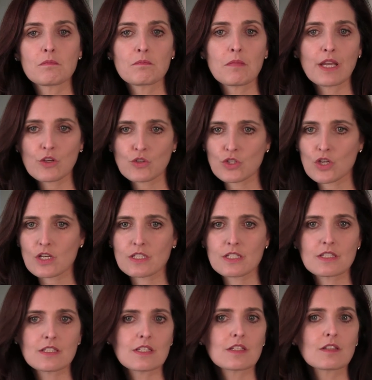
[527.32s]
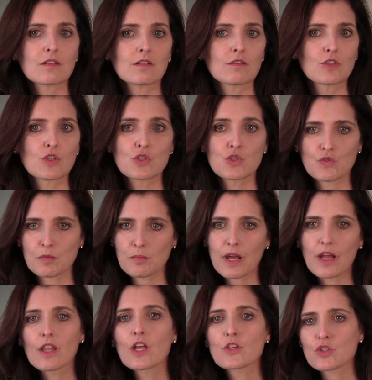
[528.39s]
mycotoxins that are used for
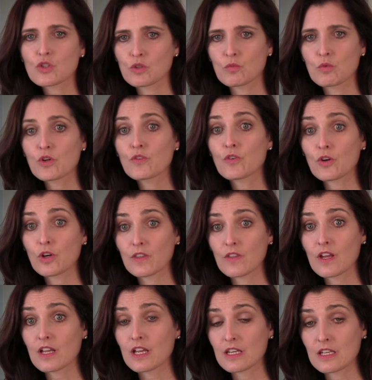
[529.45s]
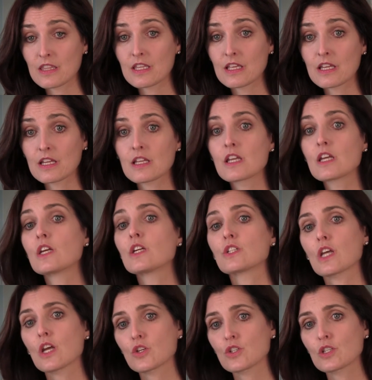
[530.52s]
biological warfare and that kind of thing
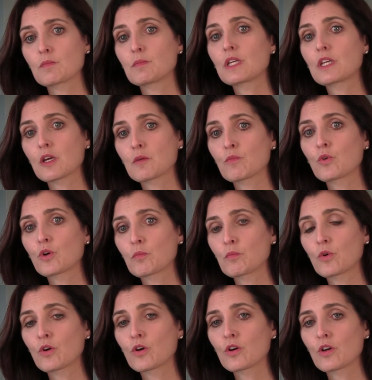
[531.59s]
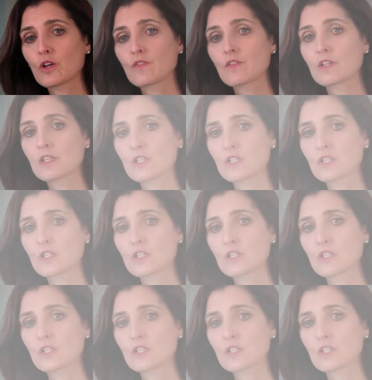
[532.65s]
to actually become more and more of